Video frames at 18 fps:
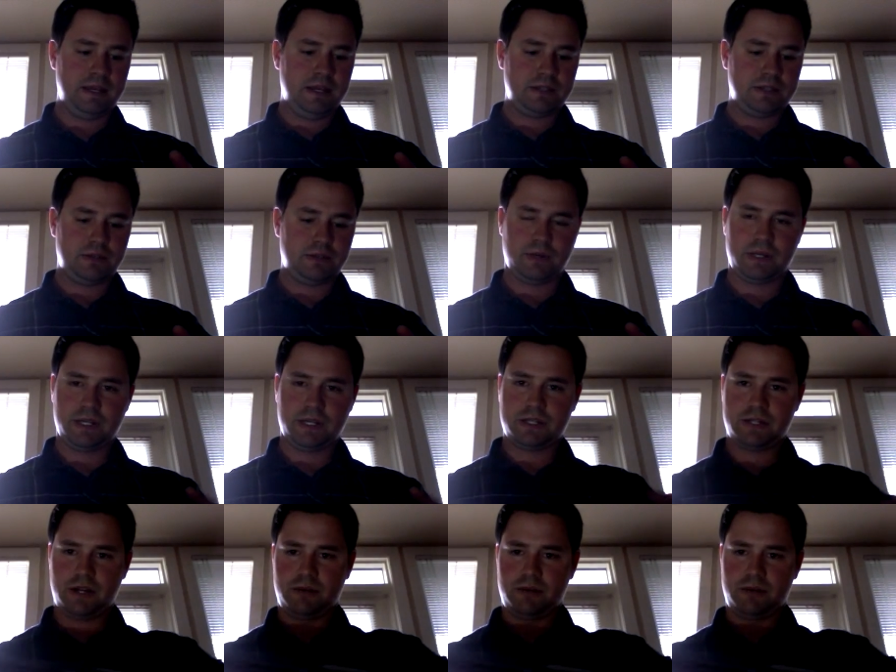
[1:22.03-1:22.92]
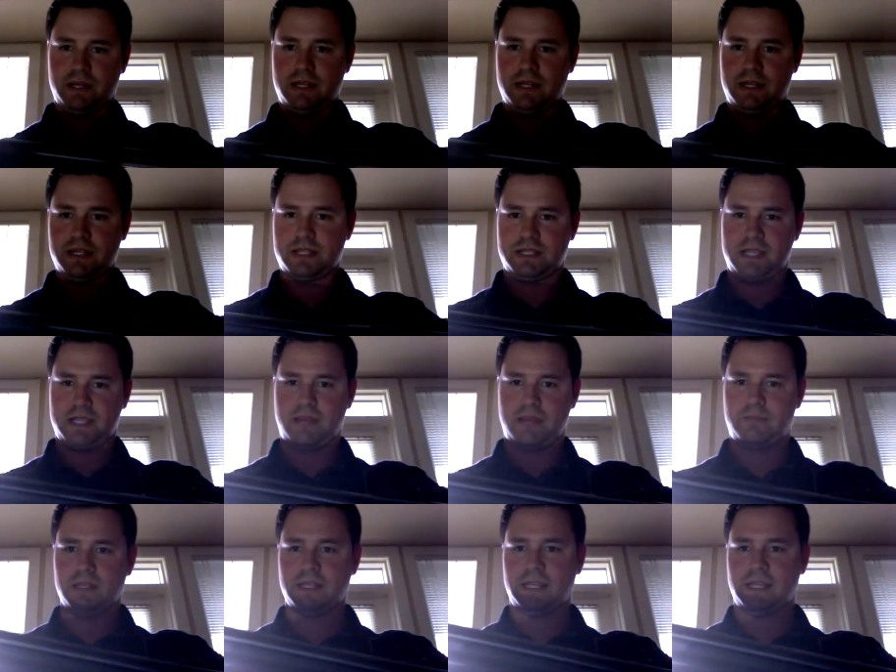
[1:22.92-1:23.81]
So we're going to start by
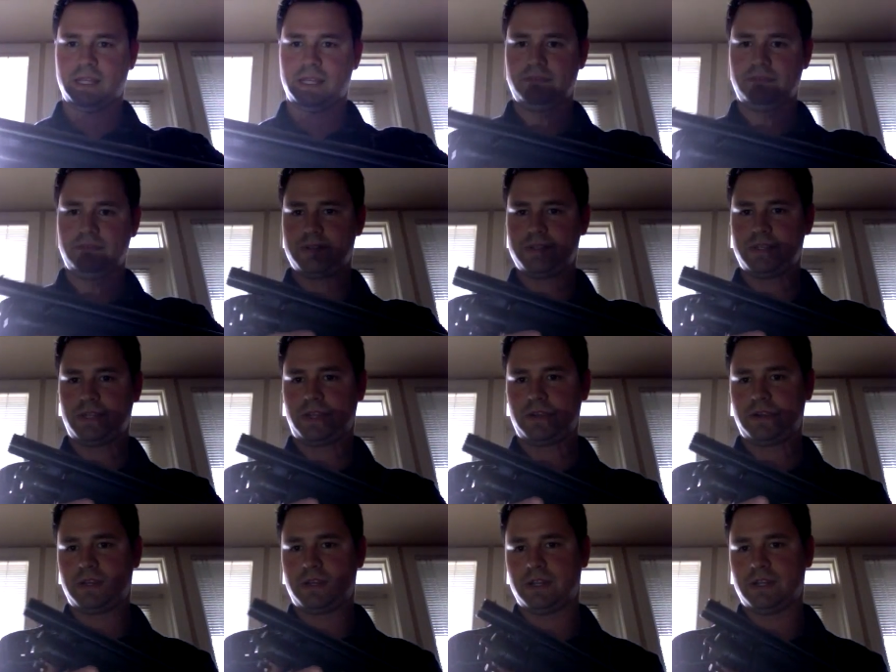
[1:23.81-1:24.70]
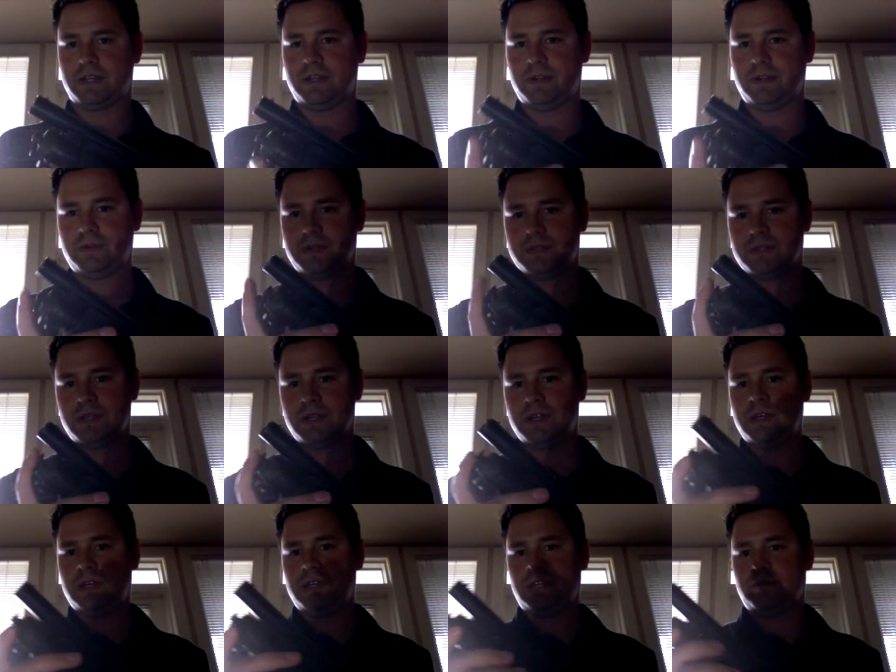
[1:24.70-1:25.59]
disassembling it. The first thing you're going to do is
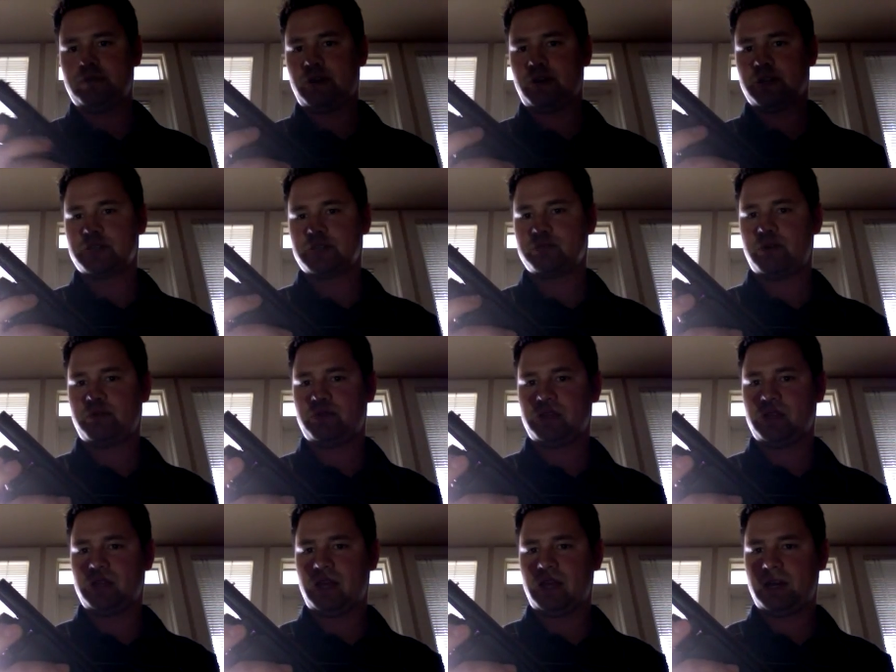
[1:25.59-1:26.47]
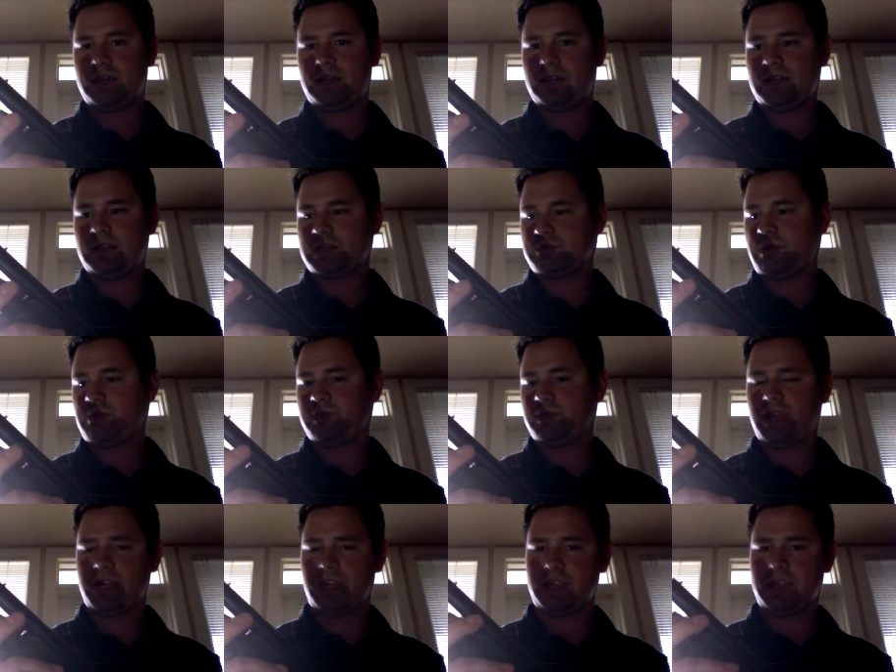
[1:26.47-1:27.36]
you've got a swivel nut
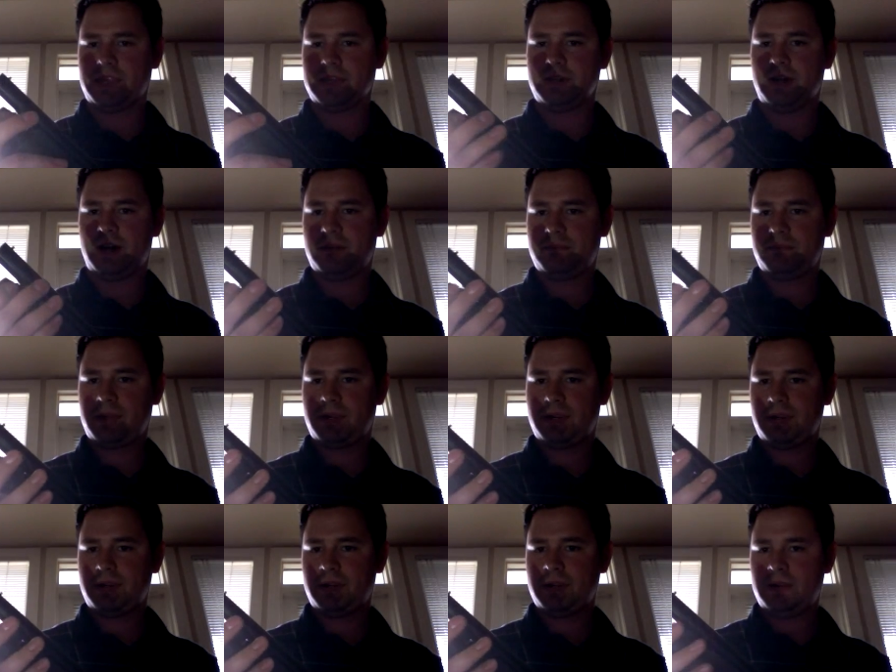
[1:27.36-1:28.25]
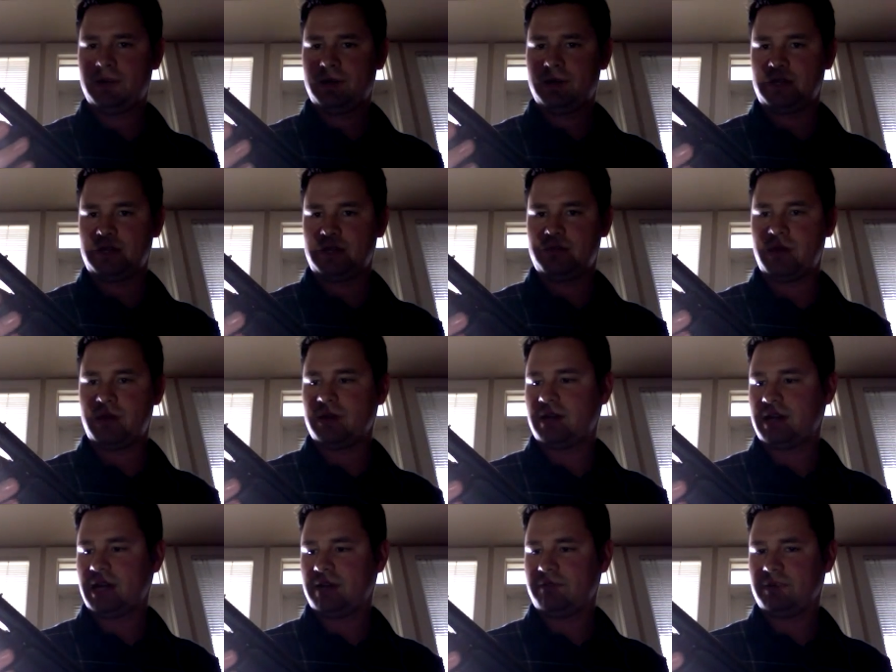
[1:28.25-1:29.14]
at the top here. You may
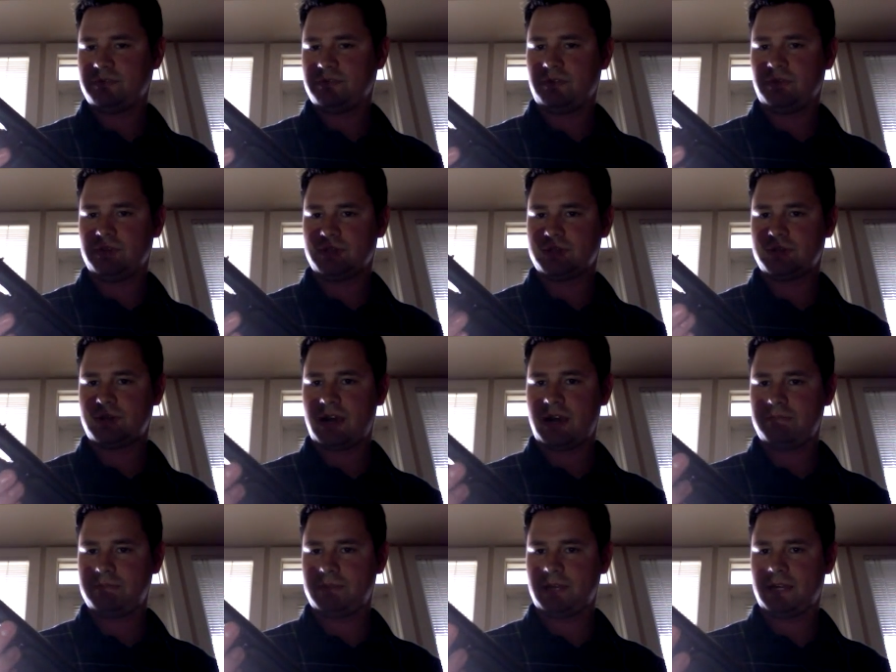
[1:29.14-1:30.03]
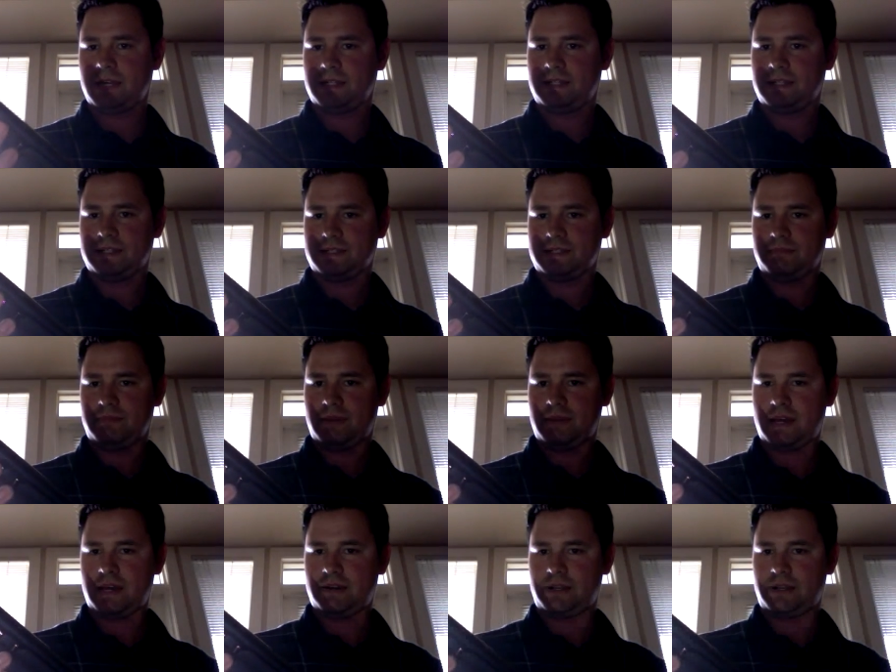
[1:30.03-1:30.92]
not have a swivel strap, that doesn't
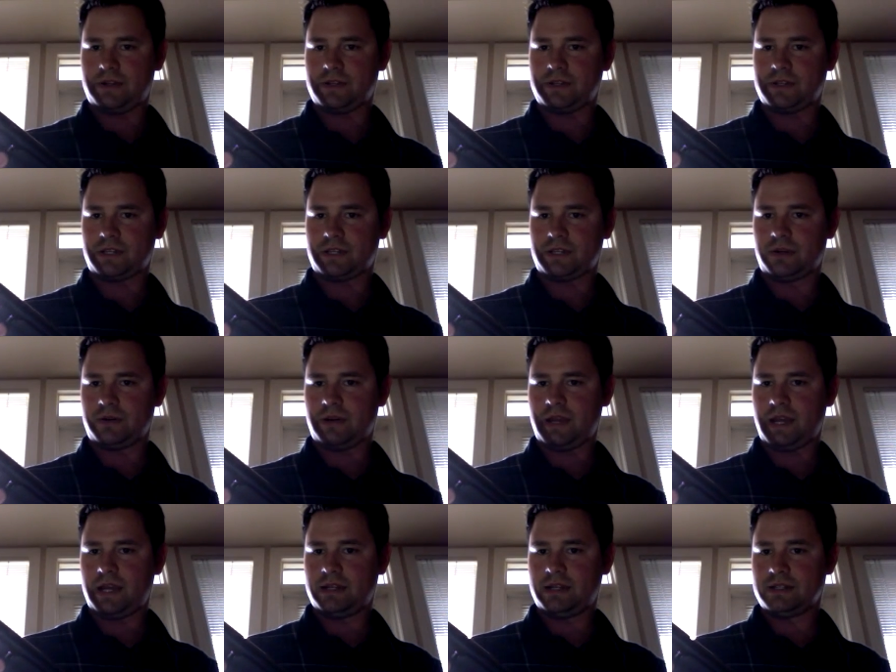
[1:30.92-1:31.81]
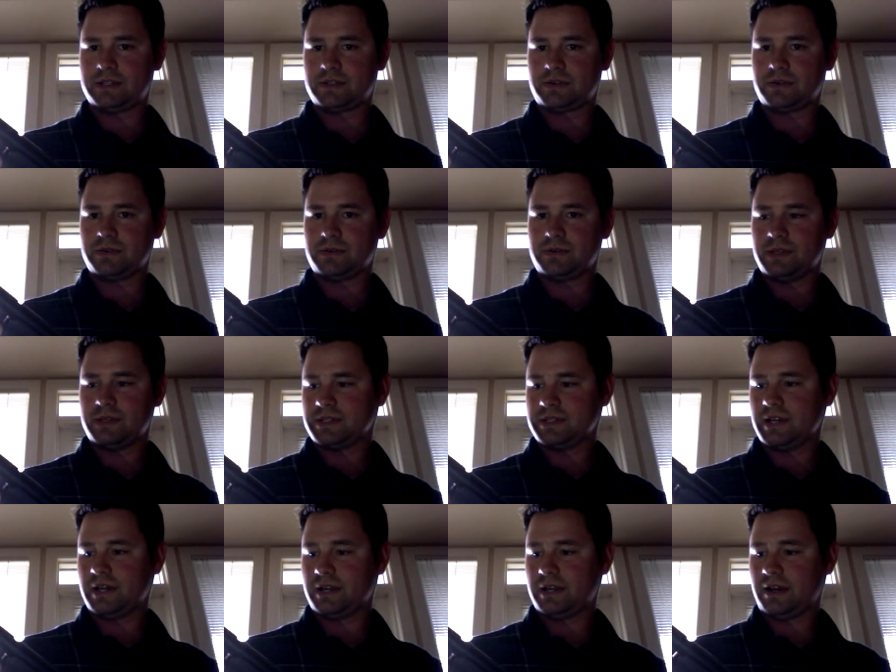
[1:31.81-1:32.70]
matter. You're just going to go ahead and screw this
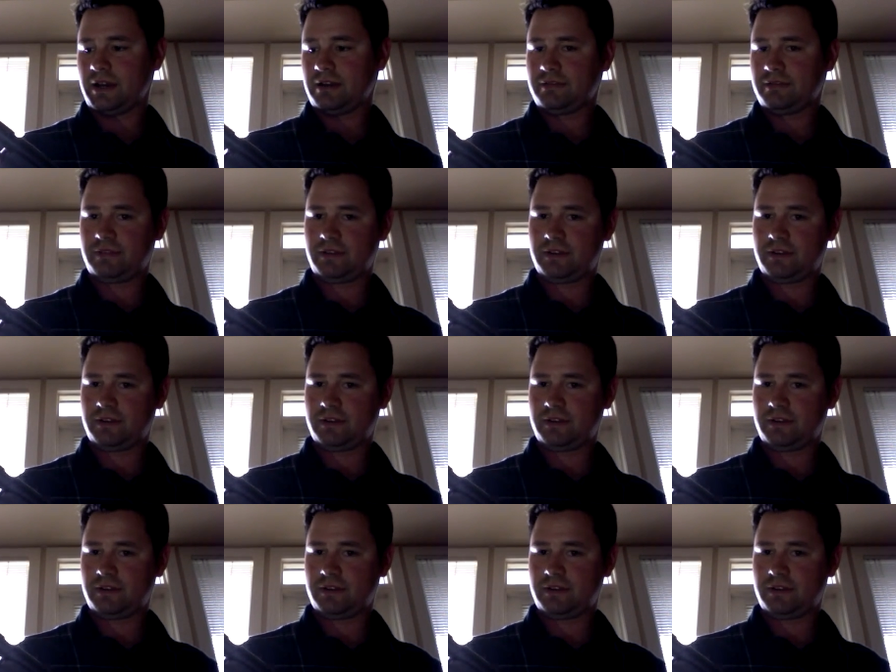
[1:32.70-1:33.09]
nut off.